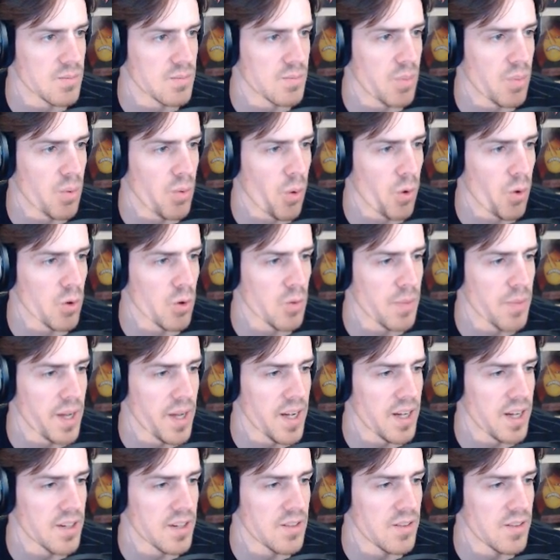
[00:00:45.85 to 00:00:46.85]
portal
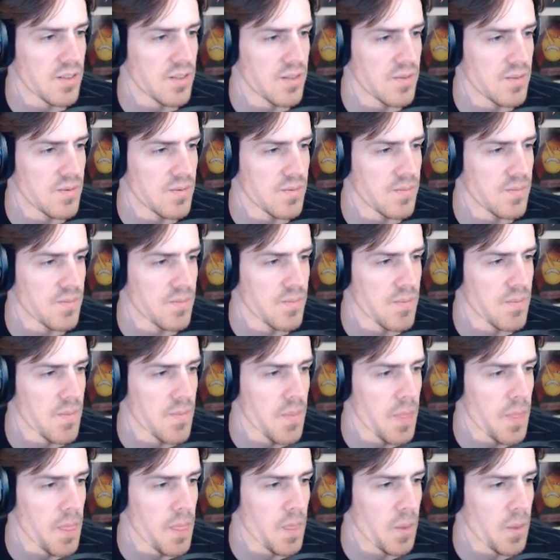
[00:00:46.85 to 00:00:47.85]
pad
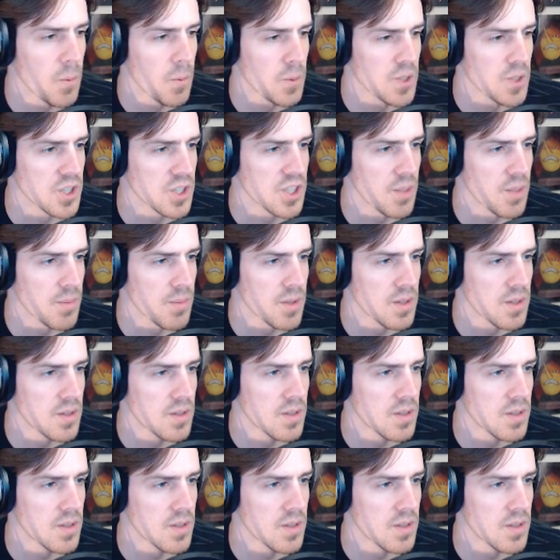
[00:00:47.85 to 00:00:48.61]
or something?